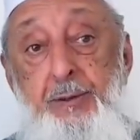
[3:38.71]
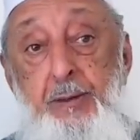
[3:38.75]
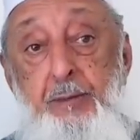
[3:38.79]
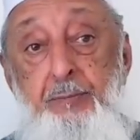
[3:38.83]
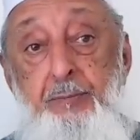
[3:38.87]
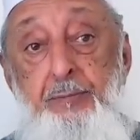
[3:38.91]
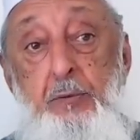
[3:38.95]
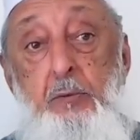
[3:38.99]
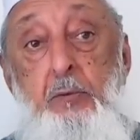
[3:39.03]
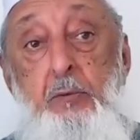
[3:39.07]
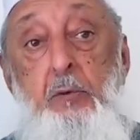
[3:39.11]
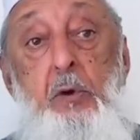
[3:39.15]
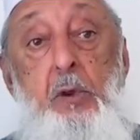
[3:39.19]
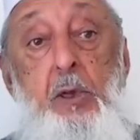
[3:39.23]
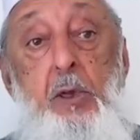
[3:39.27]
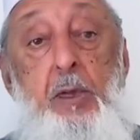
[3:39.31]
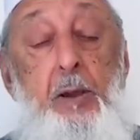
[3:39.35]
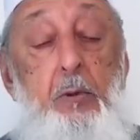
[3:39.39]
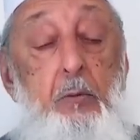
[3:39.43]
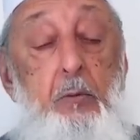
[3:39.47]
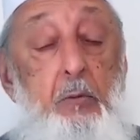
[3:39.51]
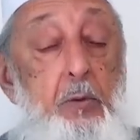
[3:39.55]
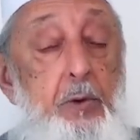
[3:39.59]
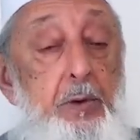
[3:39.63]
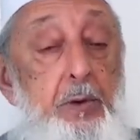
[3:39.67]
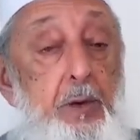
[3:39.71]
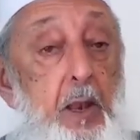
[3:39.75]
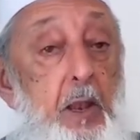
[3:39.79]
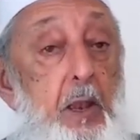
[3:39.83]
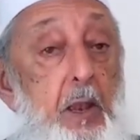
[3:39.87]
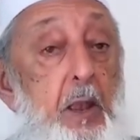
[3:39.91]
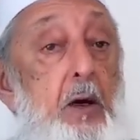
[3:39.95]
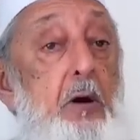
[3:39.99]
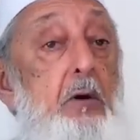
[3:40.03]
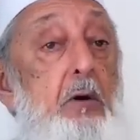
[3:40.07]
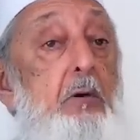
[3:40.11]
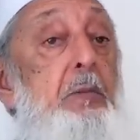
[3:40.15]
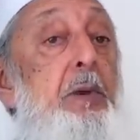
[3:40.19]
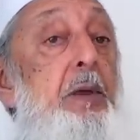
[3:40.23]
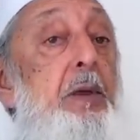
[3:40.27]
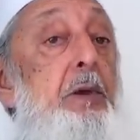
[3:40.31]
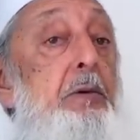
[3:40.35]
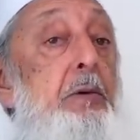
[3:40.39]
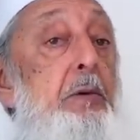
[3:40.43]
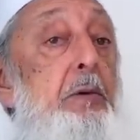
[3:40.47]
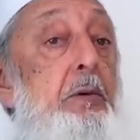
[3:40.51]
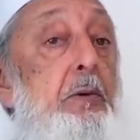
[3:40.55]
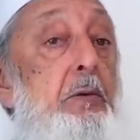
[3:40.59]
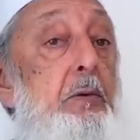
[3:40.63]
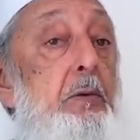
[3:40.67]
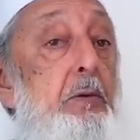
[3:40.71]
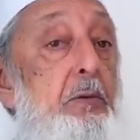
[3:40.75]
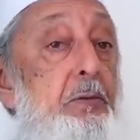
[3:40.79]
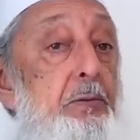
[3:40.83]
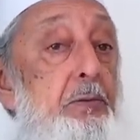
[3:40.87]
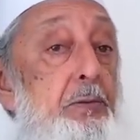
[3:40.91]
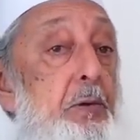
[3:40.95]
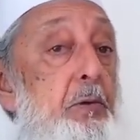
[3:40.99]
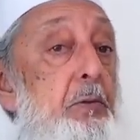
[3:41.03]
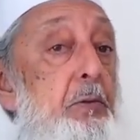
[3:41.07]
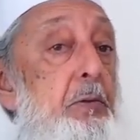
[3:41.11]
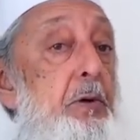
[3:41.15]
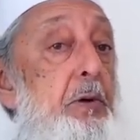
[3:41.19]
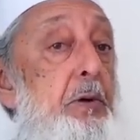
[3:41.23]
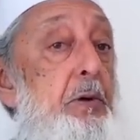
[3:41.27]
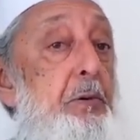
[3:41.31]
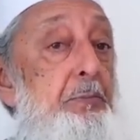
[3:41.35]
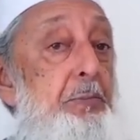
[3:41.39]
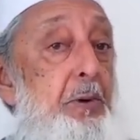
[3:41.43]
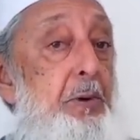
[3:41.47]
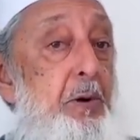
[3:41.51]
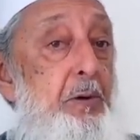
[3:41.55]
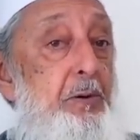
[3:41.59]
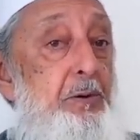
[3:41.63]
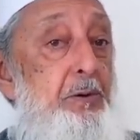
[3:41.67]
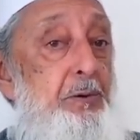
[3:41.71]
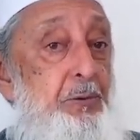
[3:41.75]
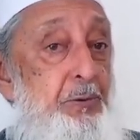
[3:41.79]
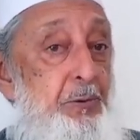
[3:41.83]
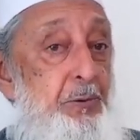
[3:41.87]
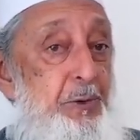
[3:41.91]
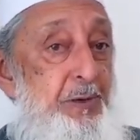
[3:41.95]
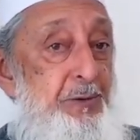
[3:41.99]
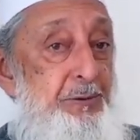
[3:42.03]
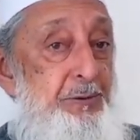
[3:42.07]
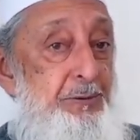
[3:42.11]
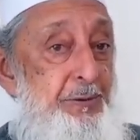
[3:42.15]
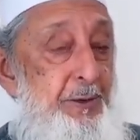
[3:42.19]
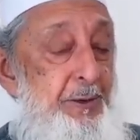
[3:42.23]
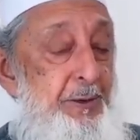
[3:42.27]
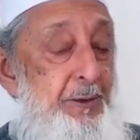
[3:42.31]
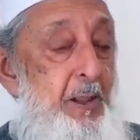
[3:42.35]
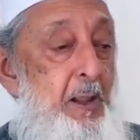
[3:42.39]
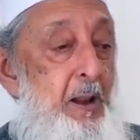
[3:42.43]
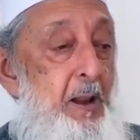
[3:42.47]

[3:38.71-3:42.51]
If you would allow me to use the word punctuation,